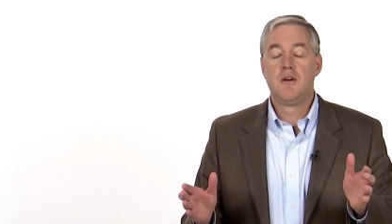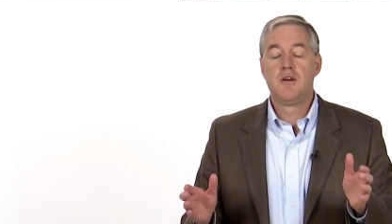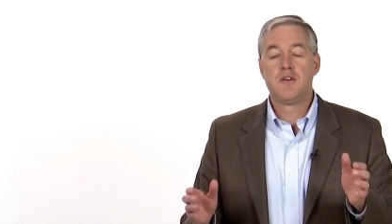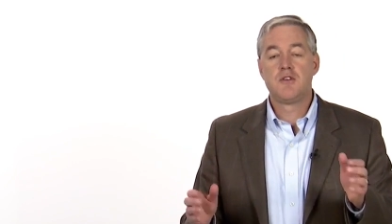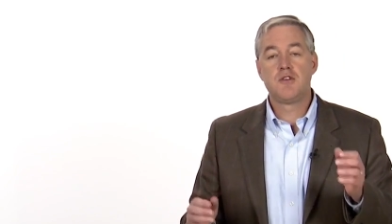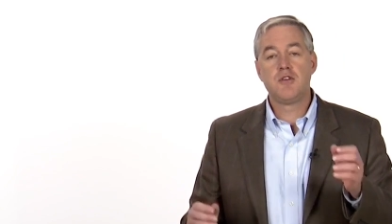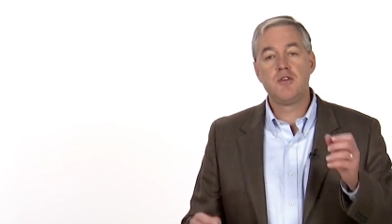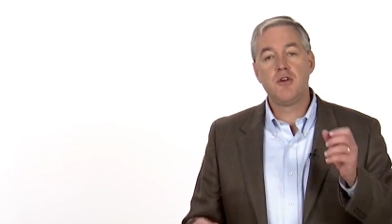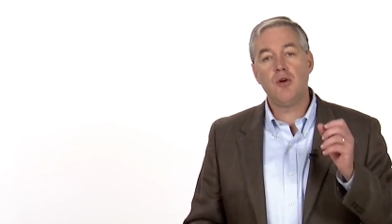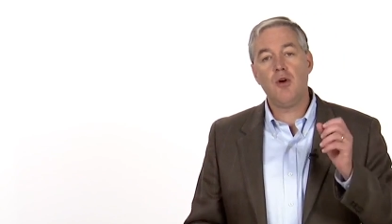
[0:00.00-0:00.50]

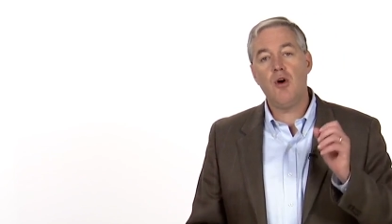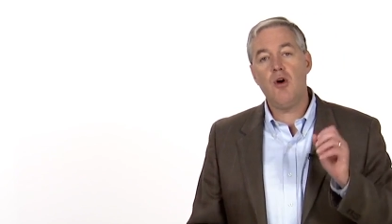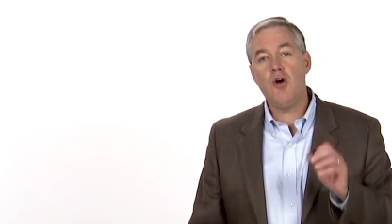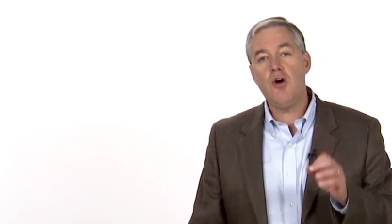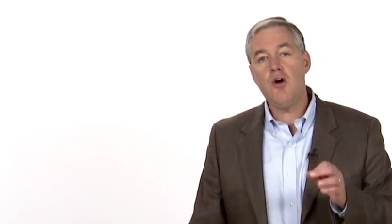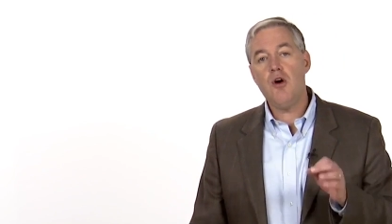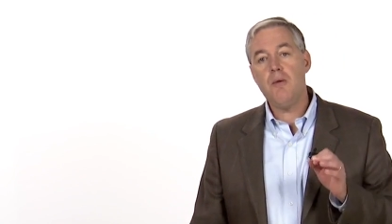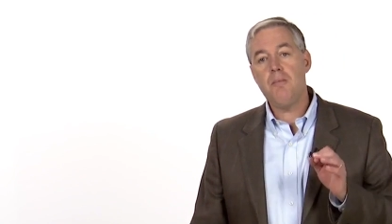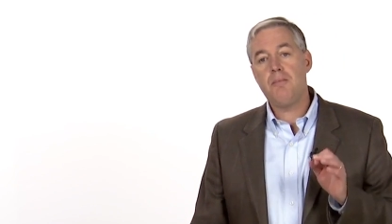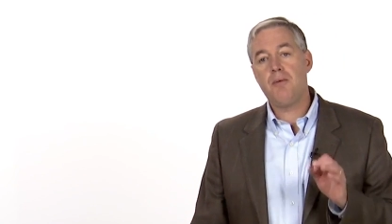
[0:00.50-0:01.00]
So there
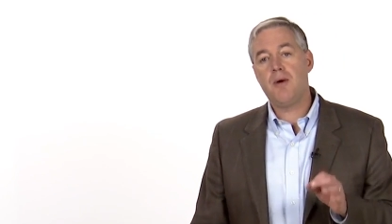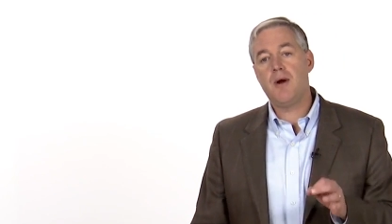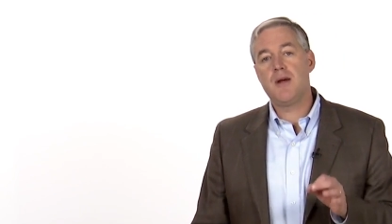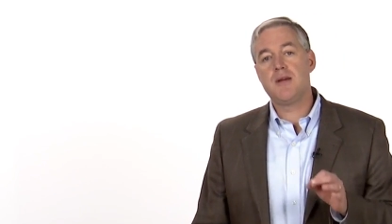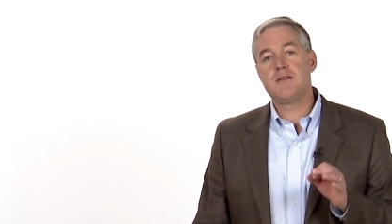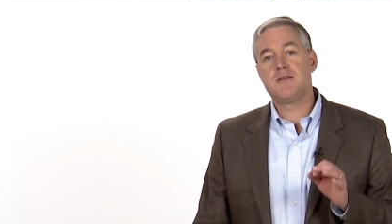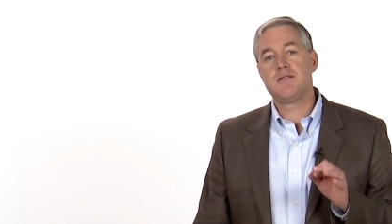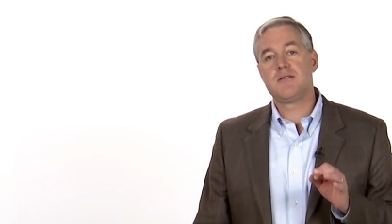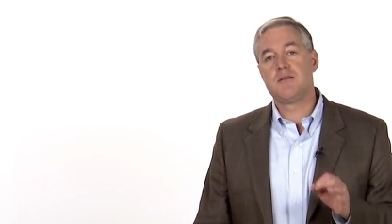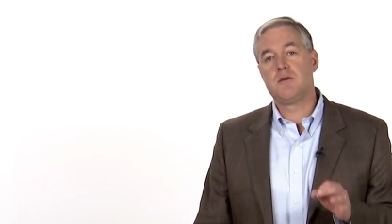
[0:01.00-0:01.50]
are
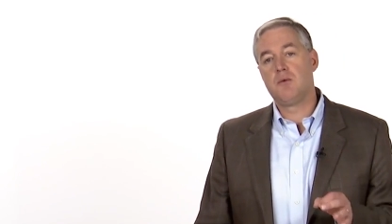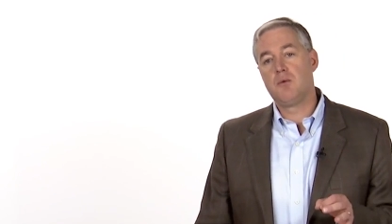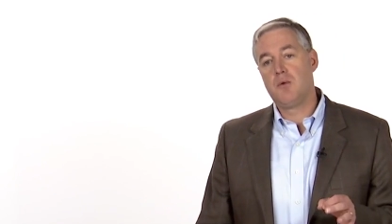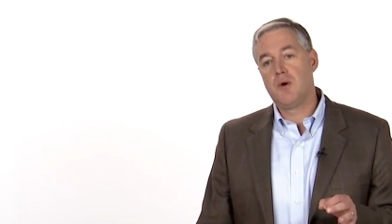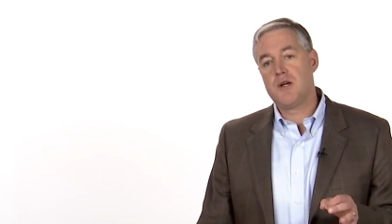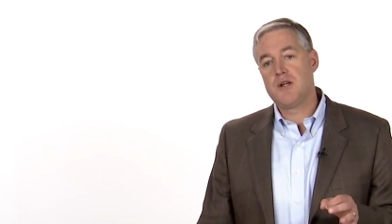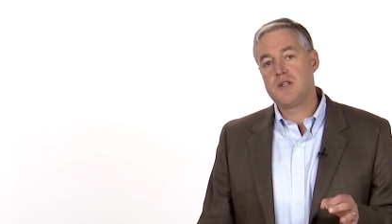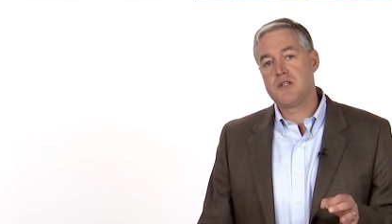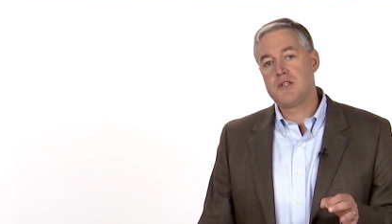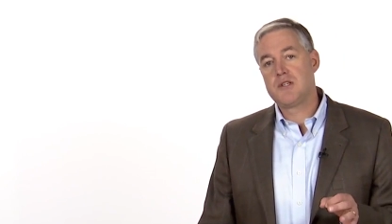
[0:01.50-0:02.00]
prices at
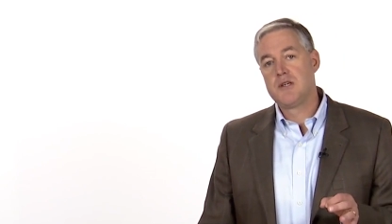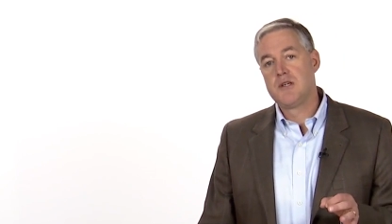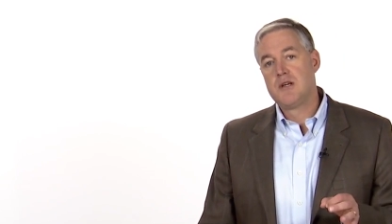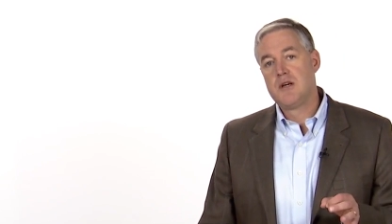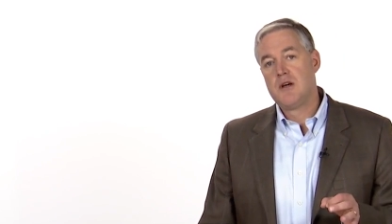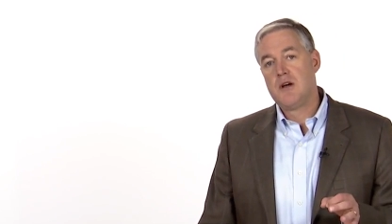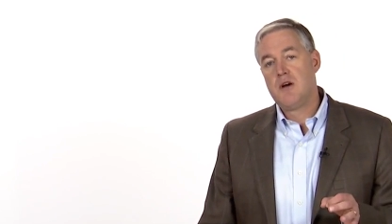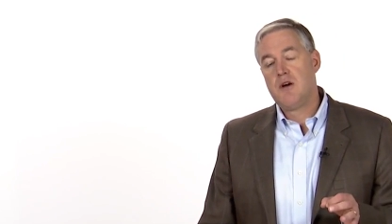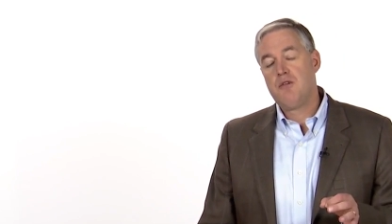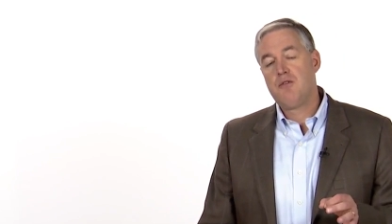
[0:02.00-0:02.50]
which
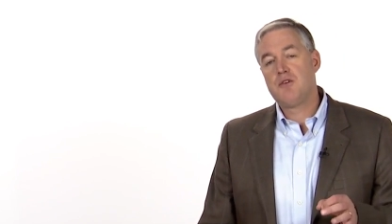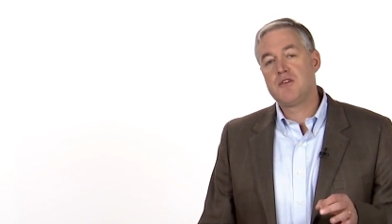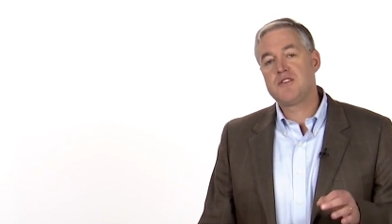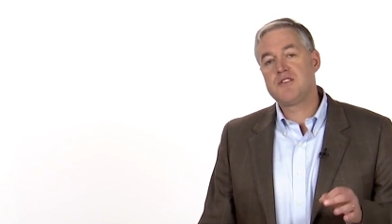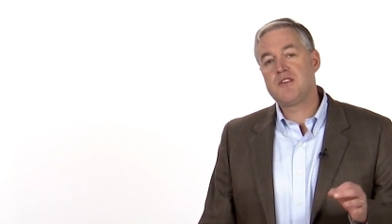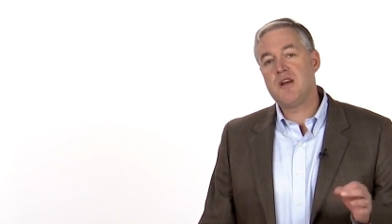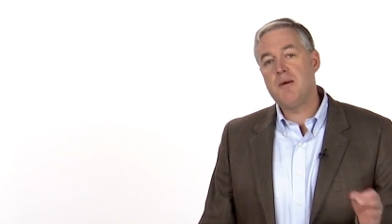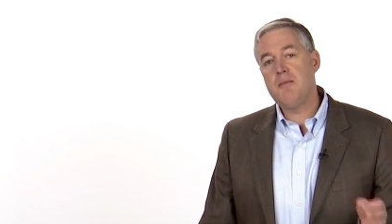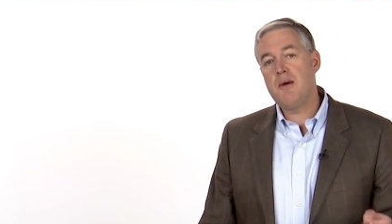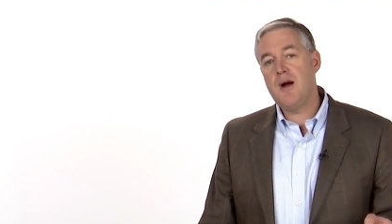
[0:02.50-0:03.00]
for
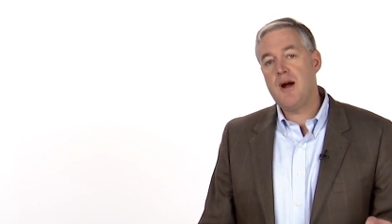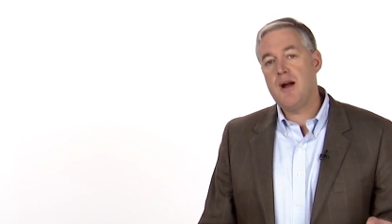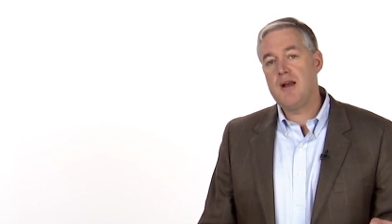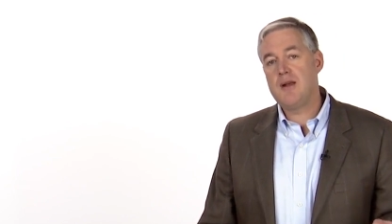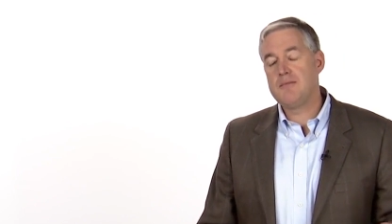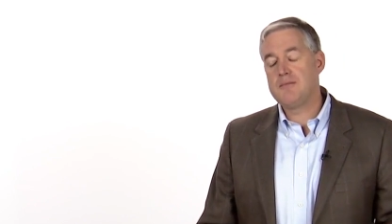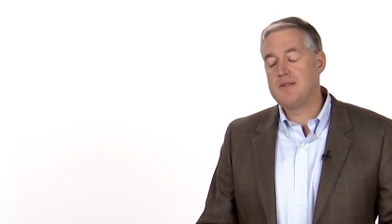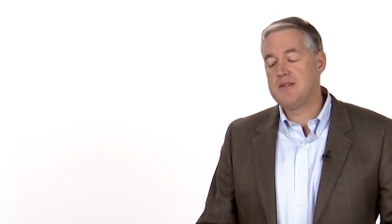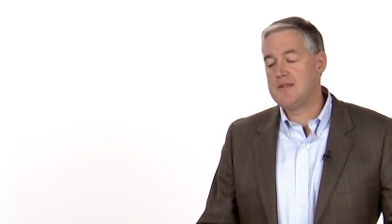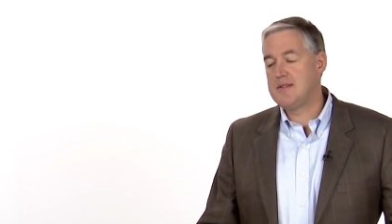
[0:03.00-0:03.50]
some
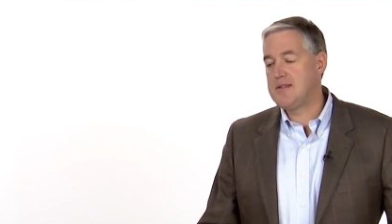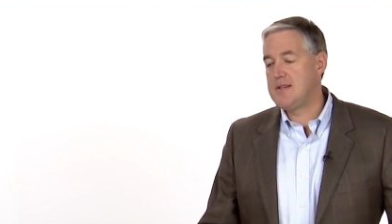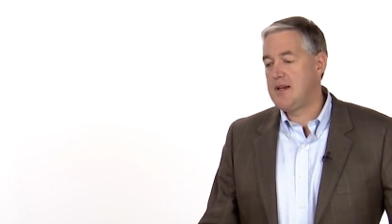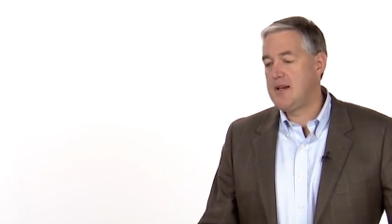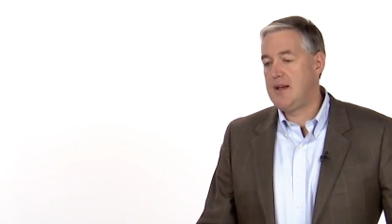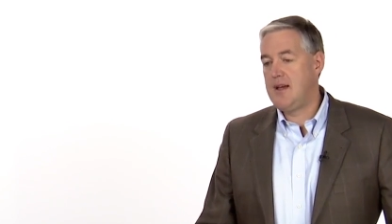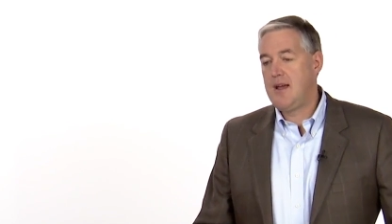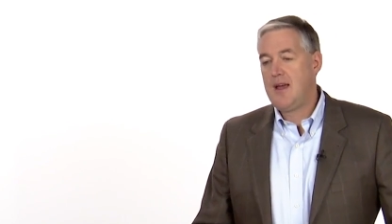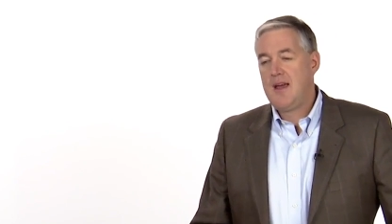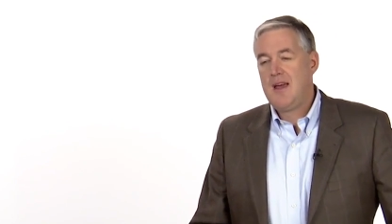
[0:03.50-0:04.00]
items, you
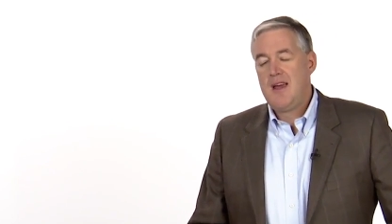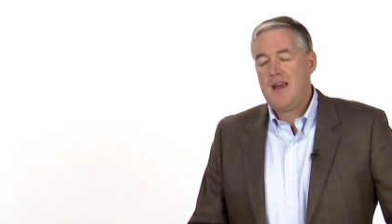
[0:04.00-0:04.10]
say,